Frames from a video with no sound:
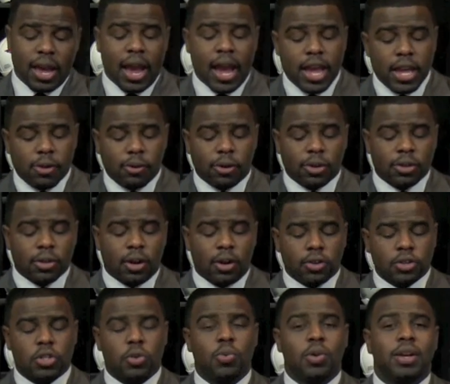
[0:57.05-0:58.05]
And you
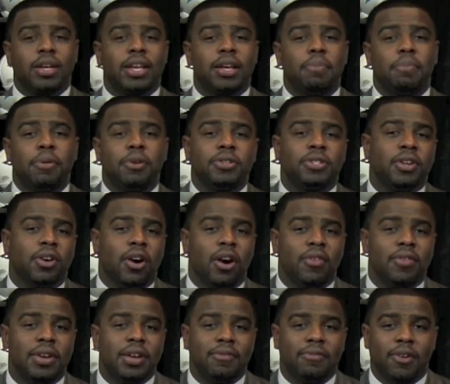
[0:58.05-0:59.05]
also want to get Percy
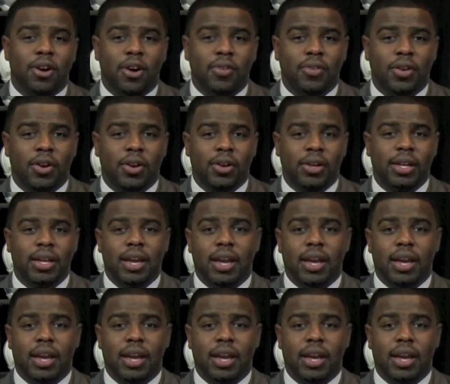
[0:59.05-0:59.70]
Harvin involved early.